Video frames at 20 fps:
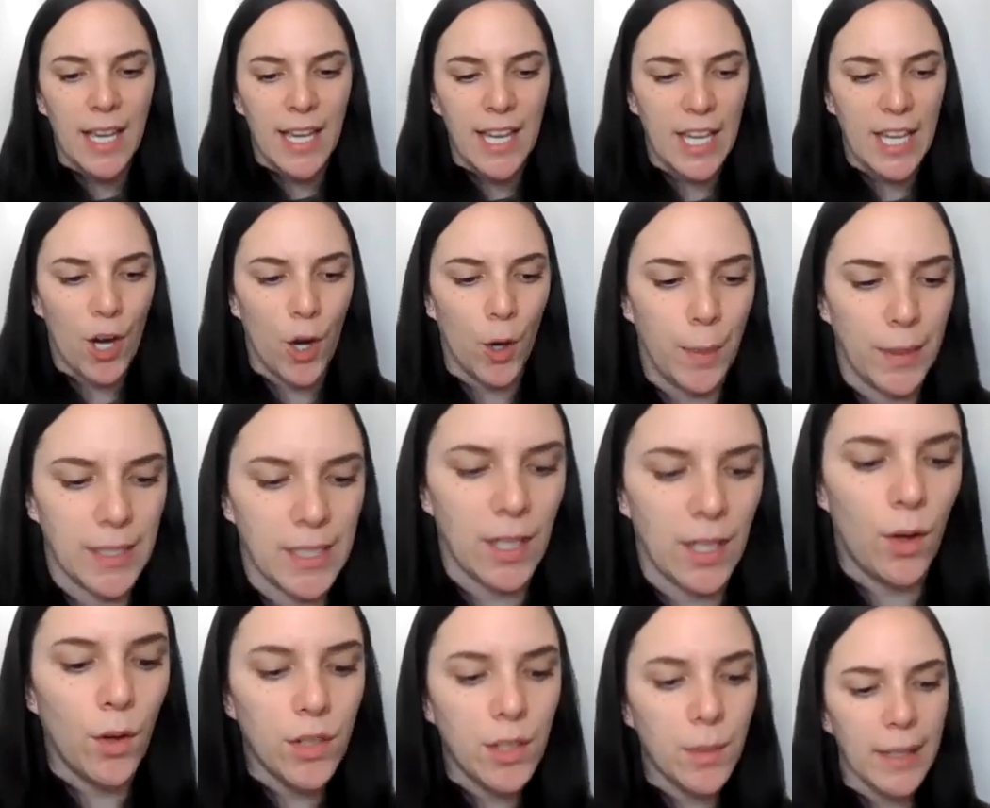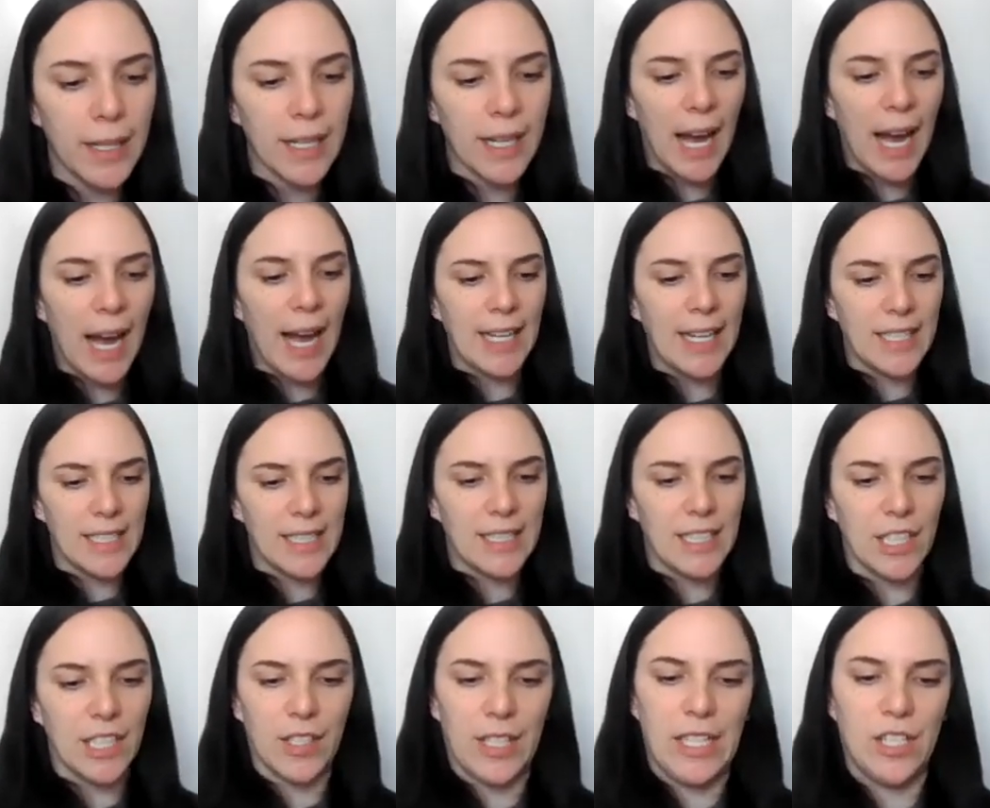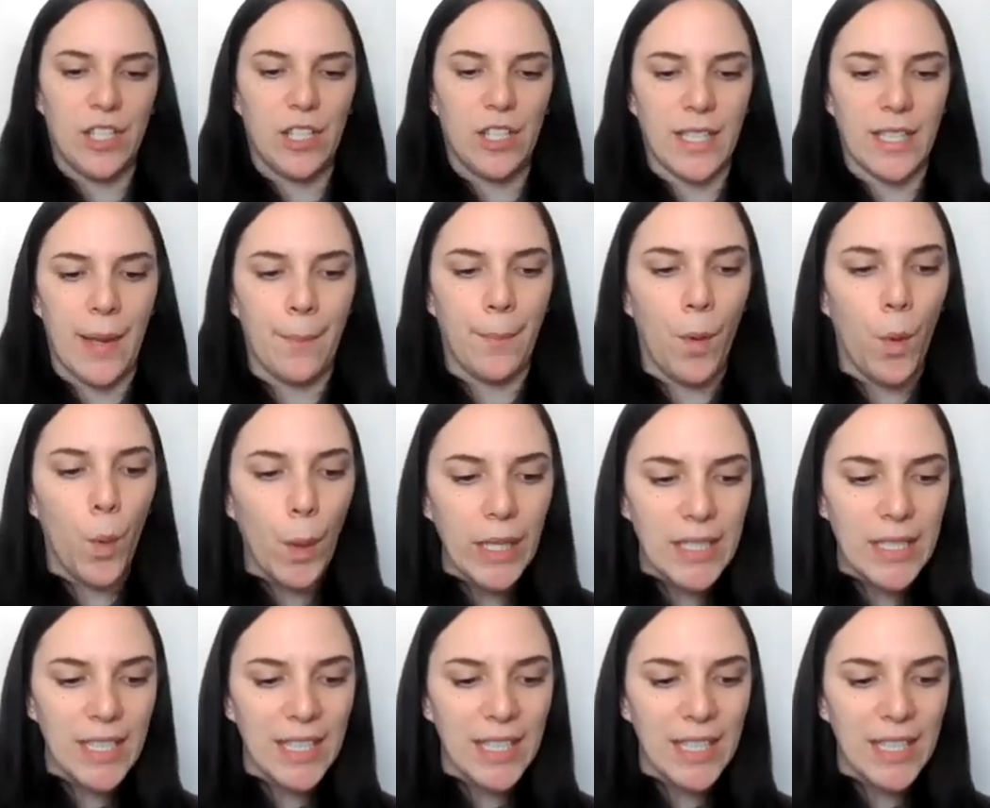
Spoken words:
He opens the Ultimate Guide to Sea Creatures and points